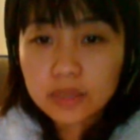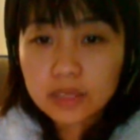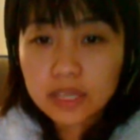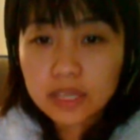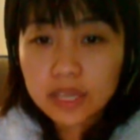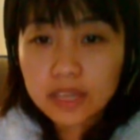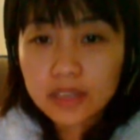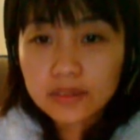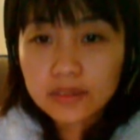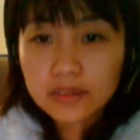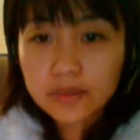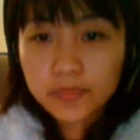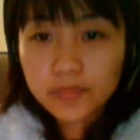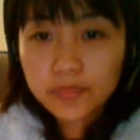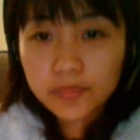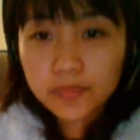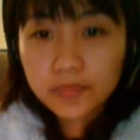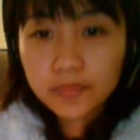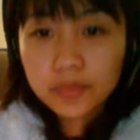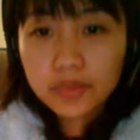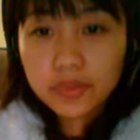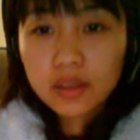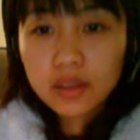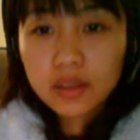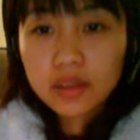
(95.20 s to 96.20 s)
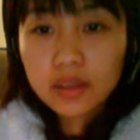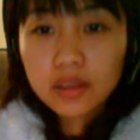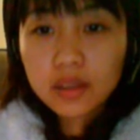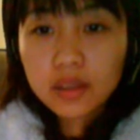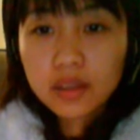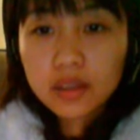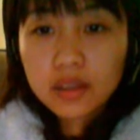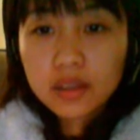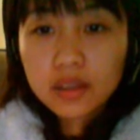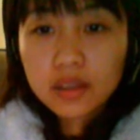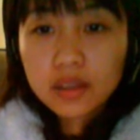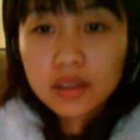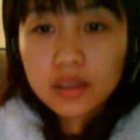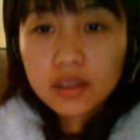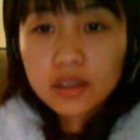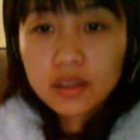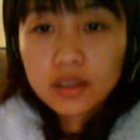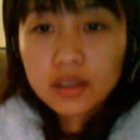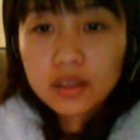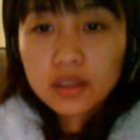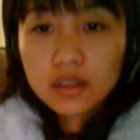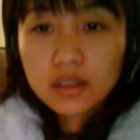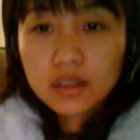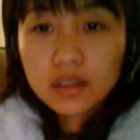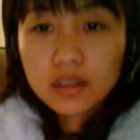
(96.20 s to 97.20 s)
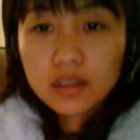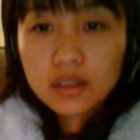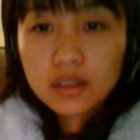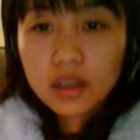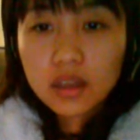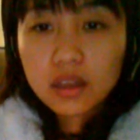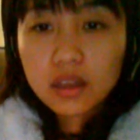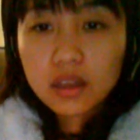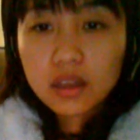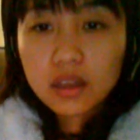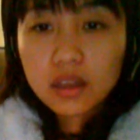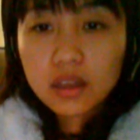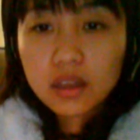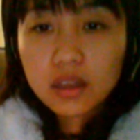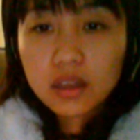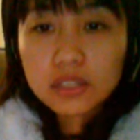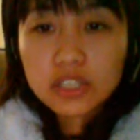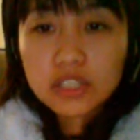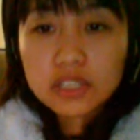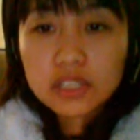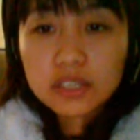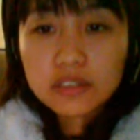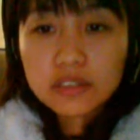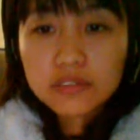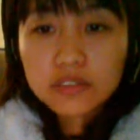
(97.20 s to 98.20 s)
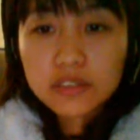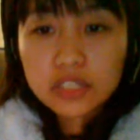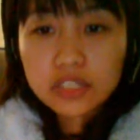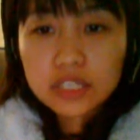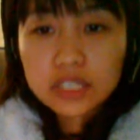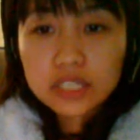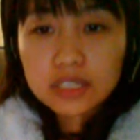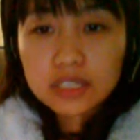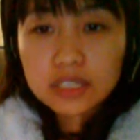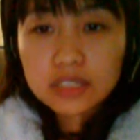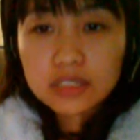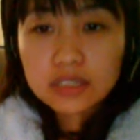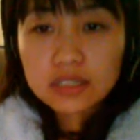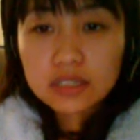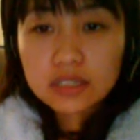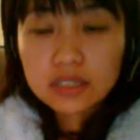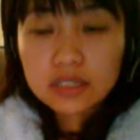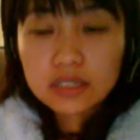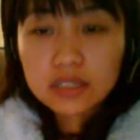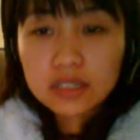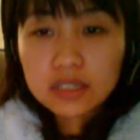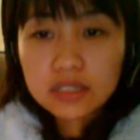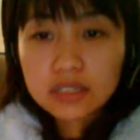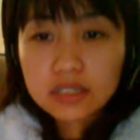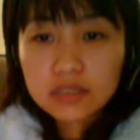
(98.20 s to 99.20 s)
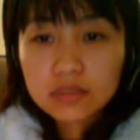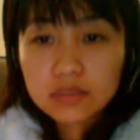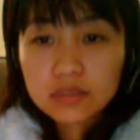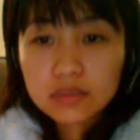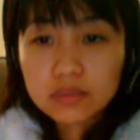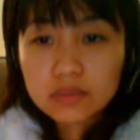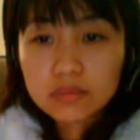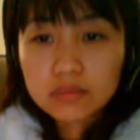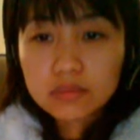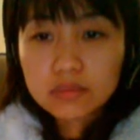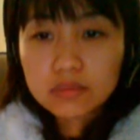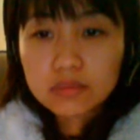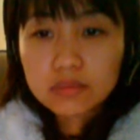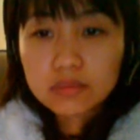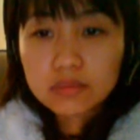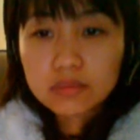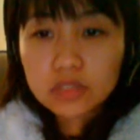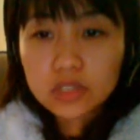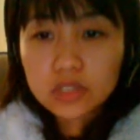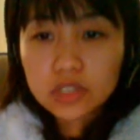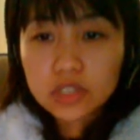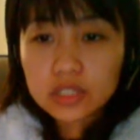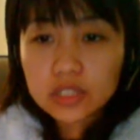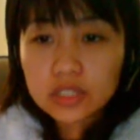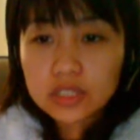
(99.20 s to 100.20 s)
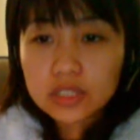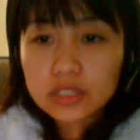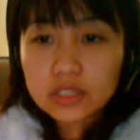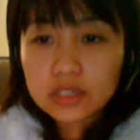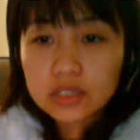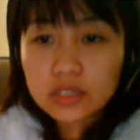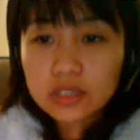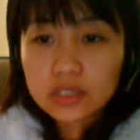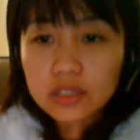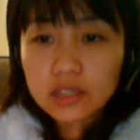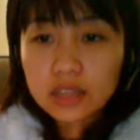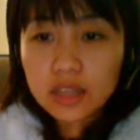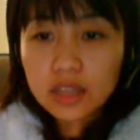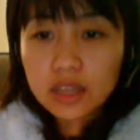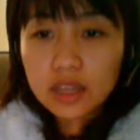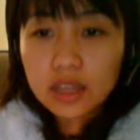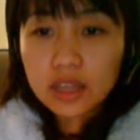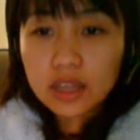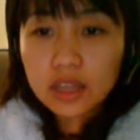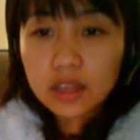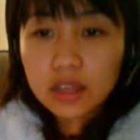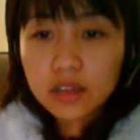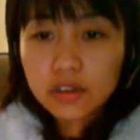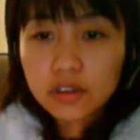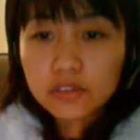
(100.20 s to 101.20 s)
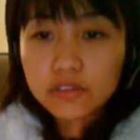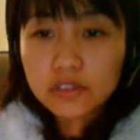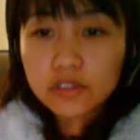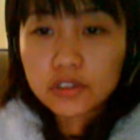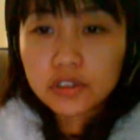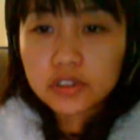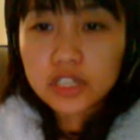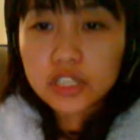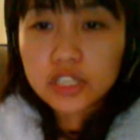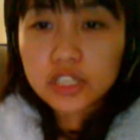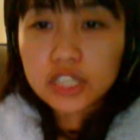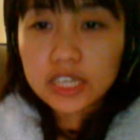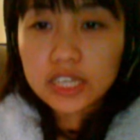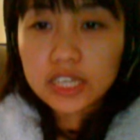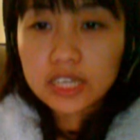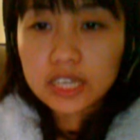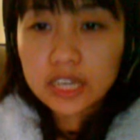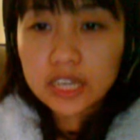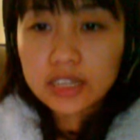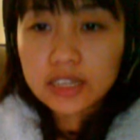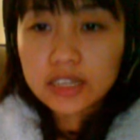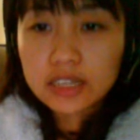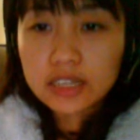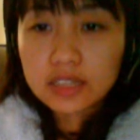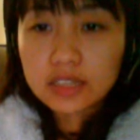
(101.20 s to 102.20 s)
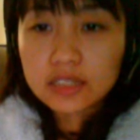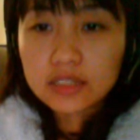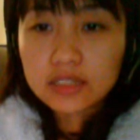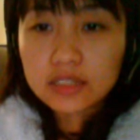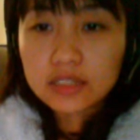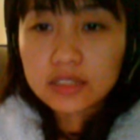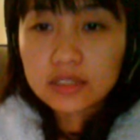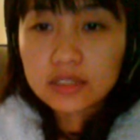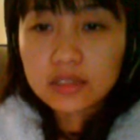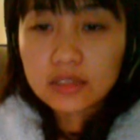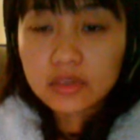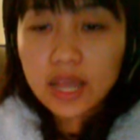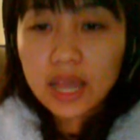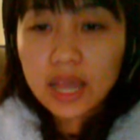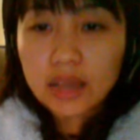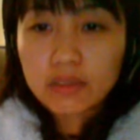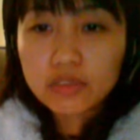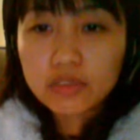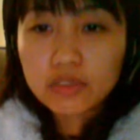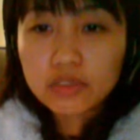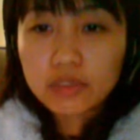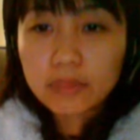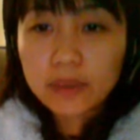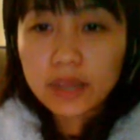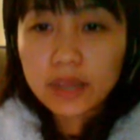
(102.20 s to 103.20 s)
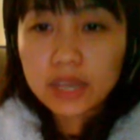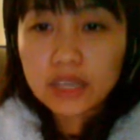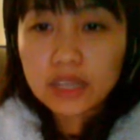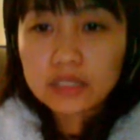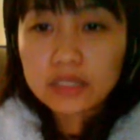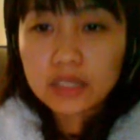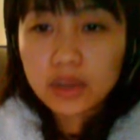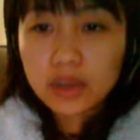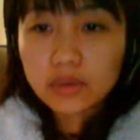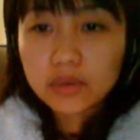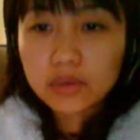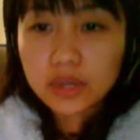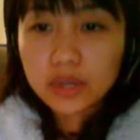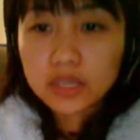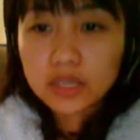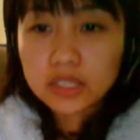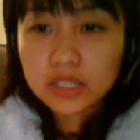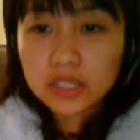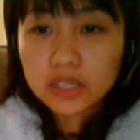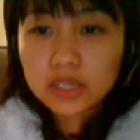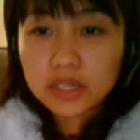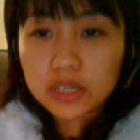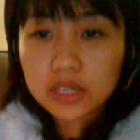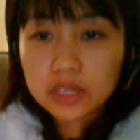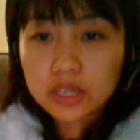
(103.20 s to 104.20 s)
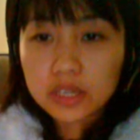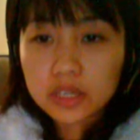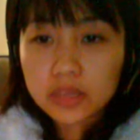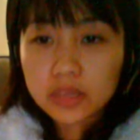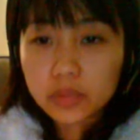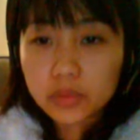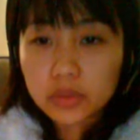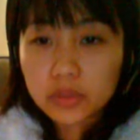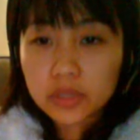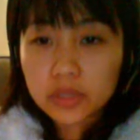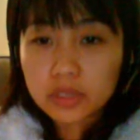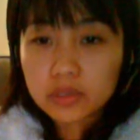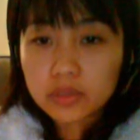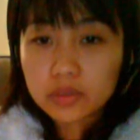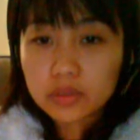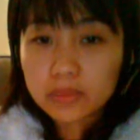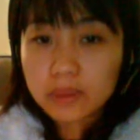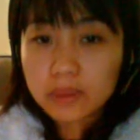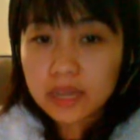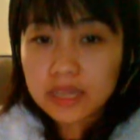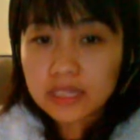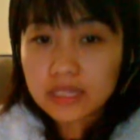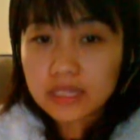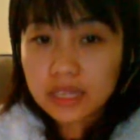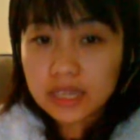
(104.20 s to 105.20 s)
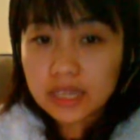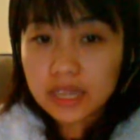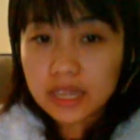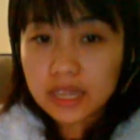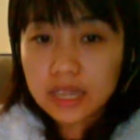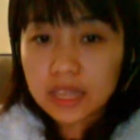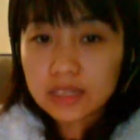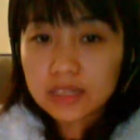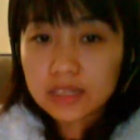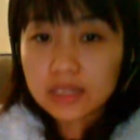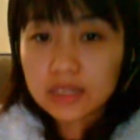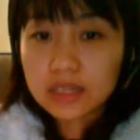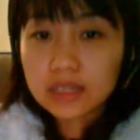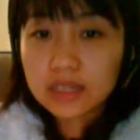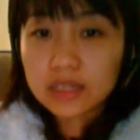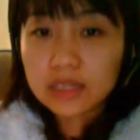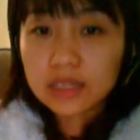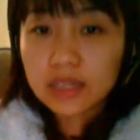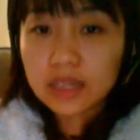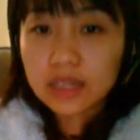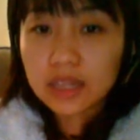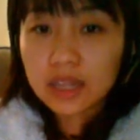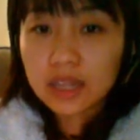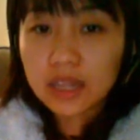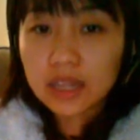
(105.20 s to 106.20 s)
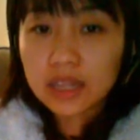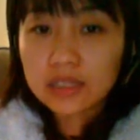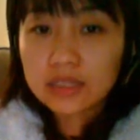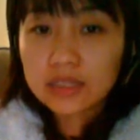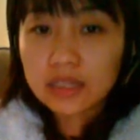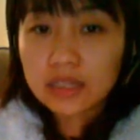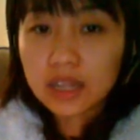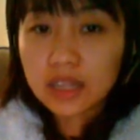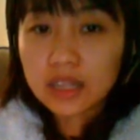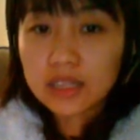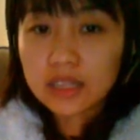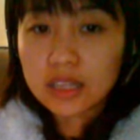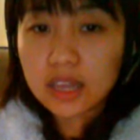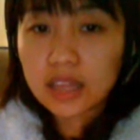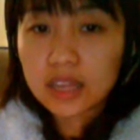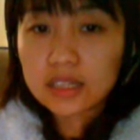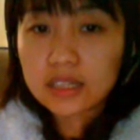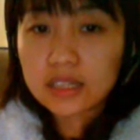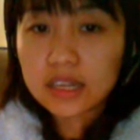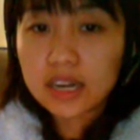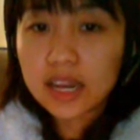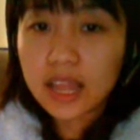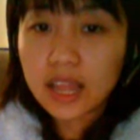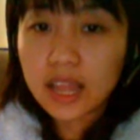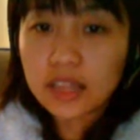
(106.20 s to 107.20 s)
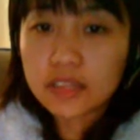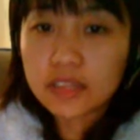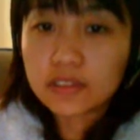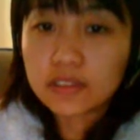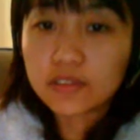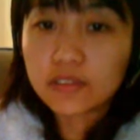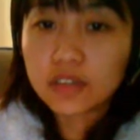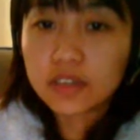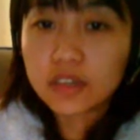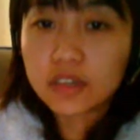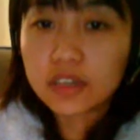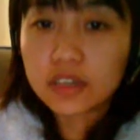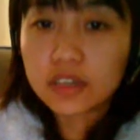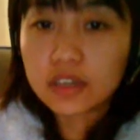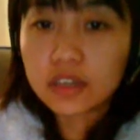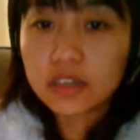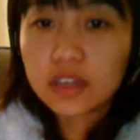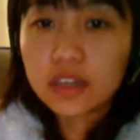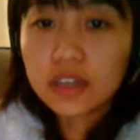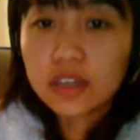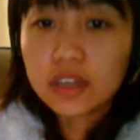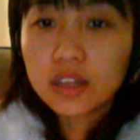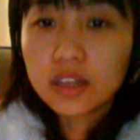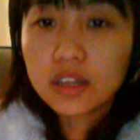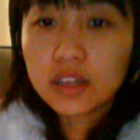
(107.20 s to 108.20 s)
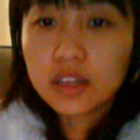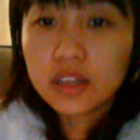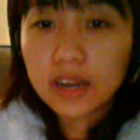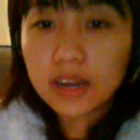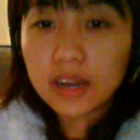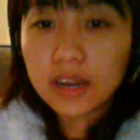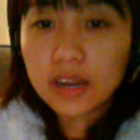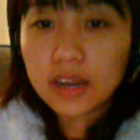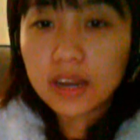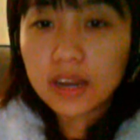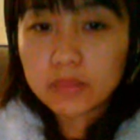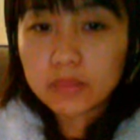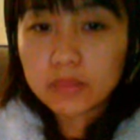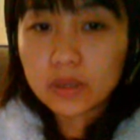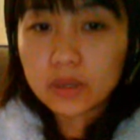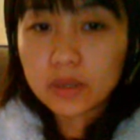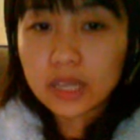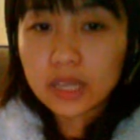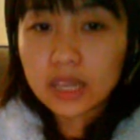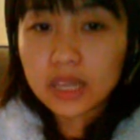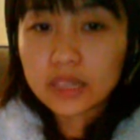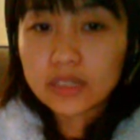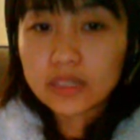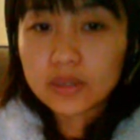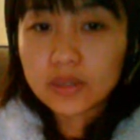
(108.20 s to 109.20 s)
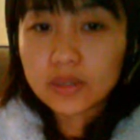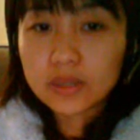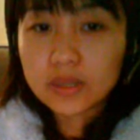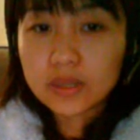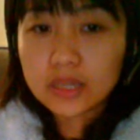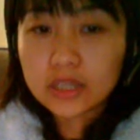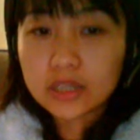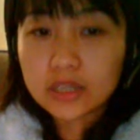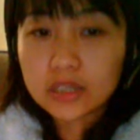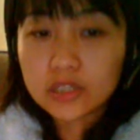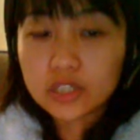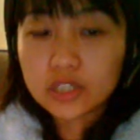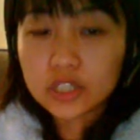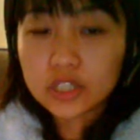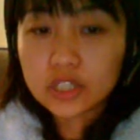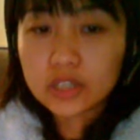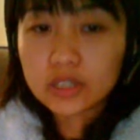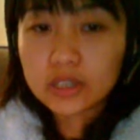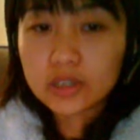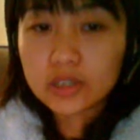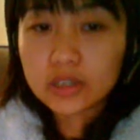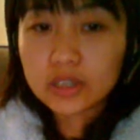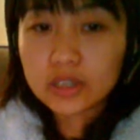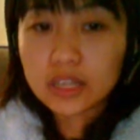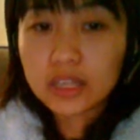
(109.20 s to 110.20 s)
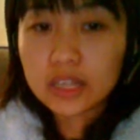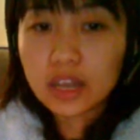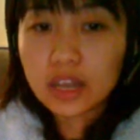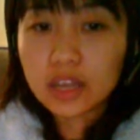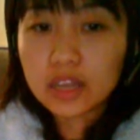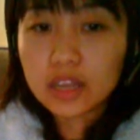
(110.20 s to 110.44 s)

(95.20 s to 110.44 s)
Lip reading: The major differences is just for rigid gate is you have to pass all criteria in order to pass the gate. As on the other hand, for flexible gate, you can only pass like partial